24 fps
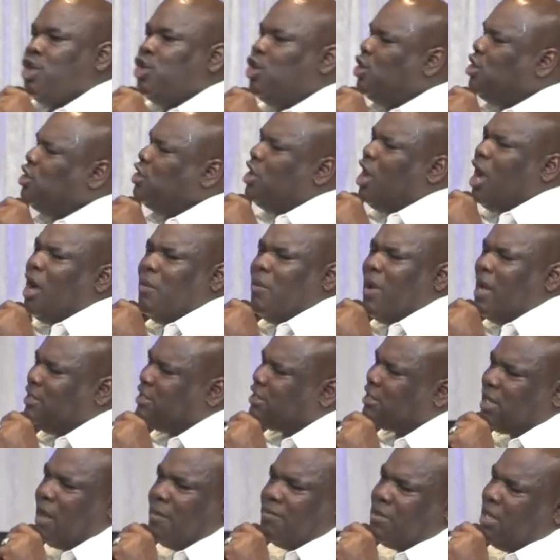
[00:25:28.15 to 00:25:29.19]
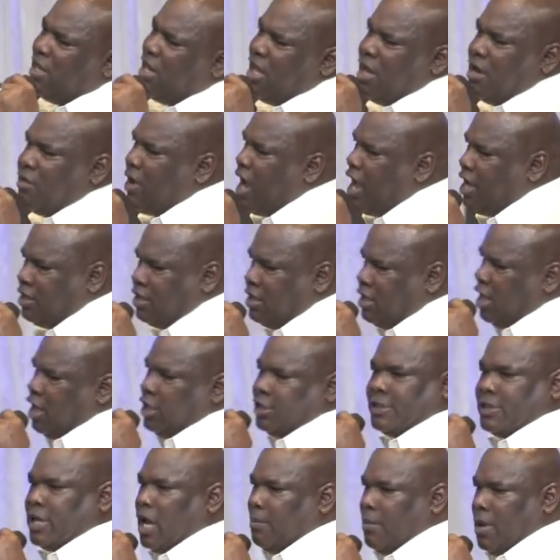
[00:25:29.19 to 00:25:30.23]
You know when something ain't right in your
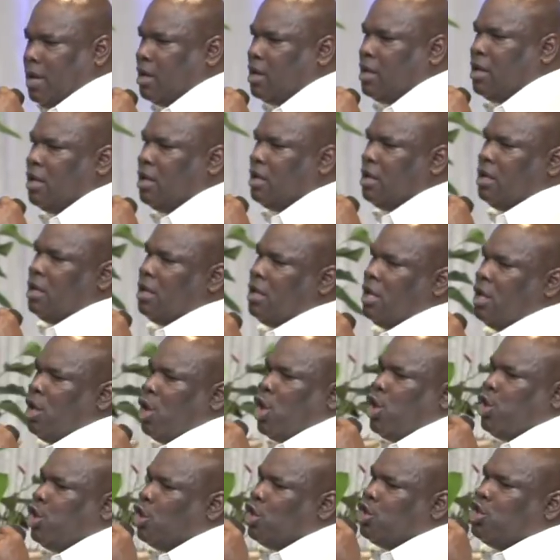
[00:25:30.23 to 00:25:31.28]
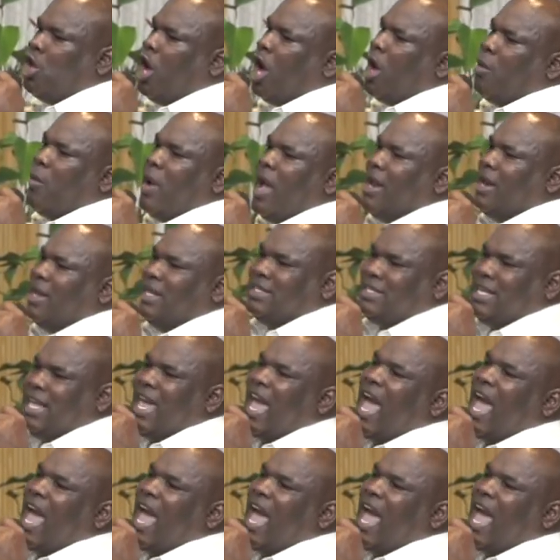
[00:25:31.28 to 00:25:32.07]
stomach. You know when it's